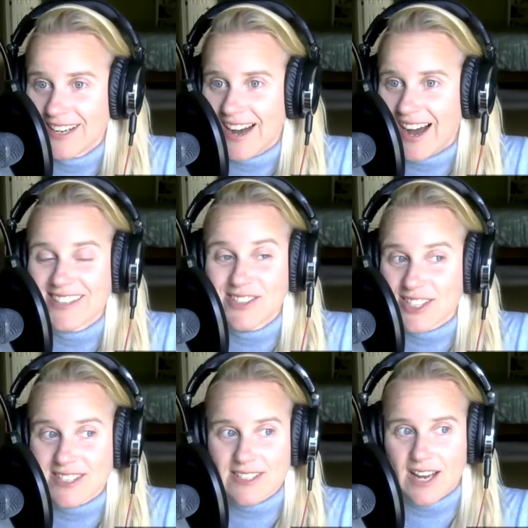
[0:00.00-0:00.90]
I
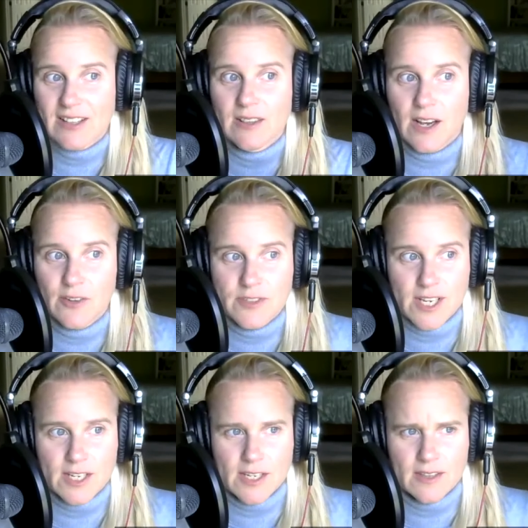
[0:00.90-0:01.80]
just, I love
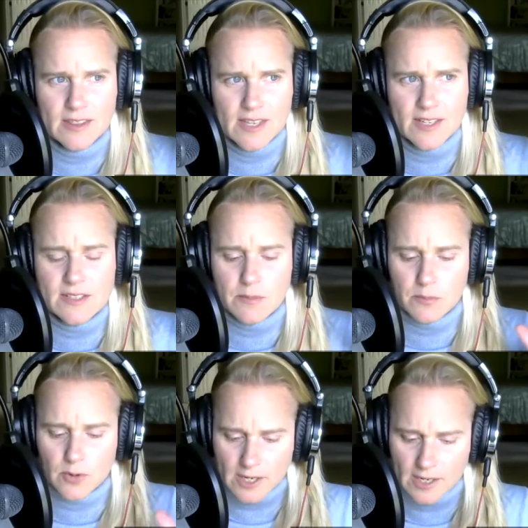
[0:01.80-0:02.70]
taking things and
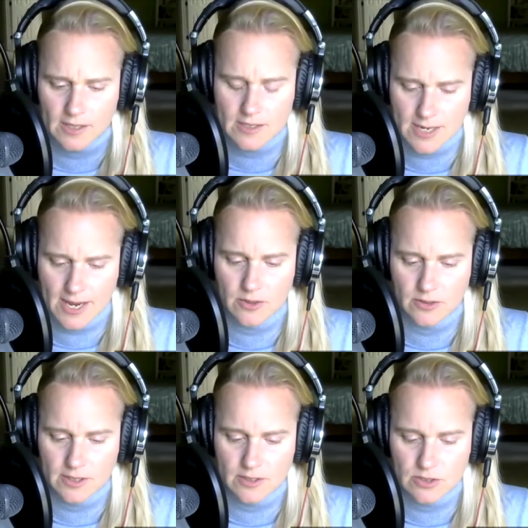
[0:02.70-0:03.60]
breaking it down
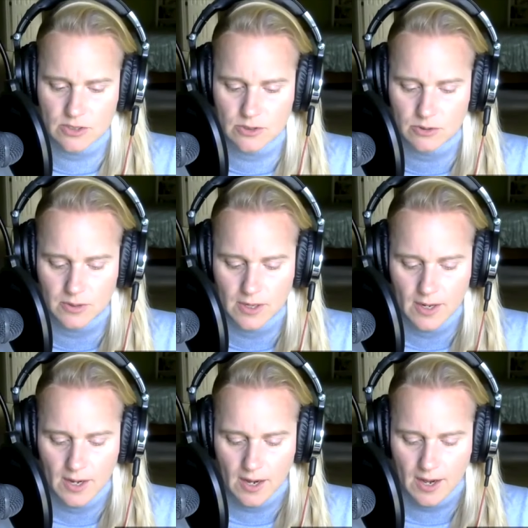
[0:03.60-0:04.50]
into
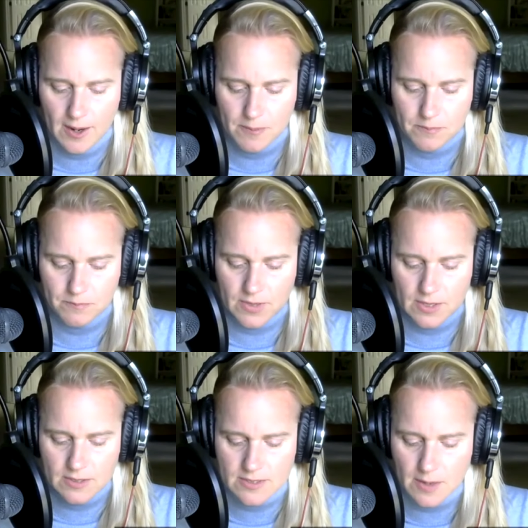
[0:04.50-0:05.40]
um,
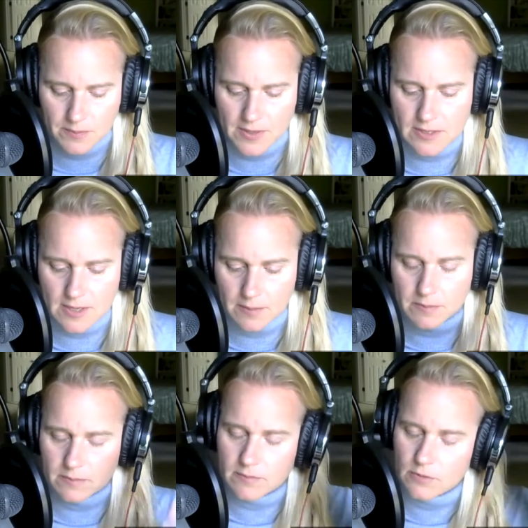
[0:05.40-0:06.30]
step-by-step
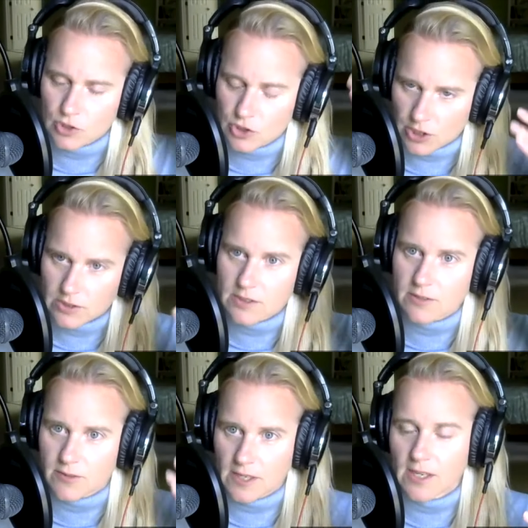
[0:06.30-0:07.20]
chunks of
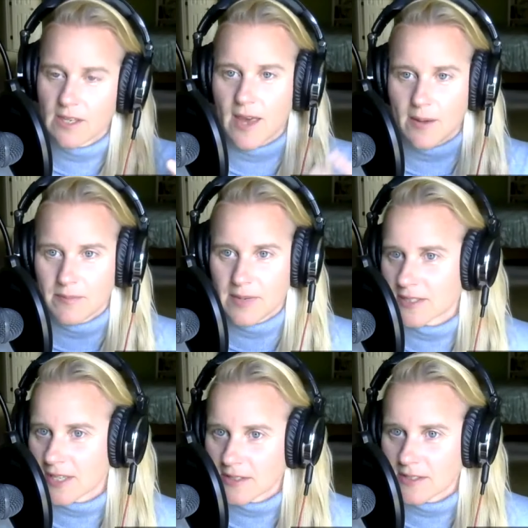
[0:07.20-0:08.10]
thinking that make
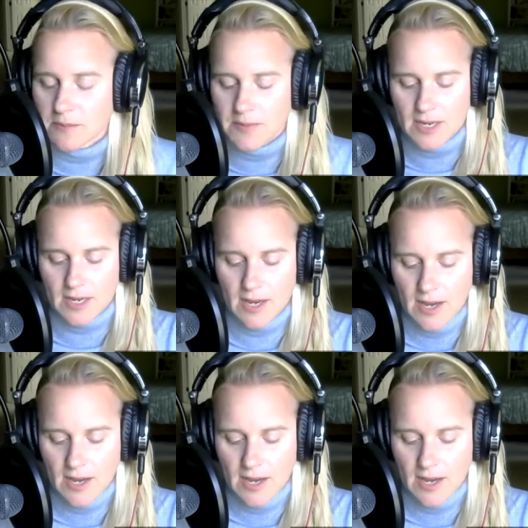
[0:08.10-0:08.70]
sense to me.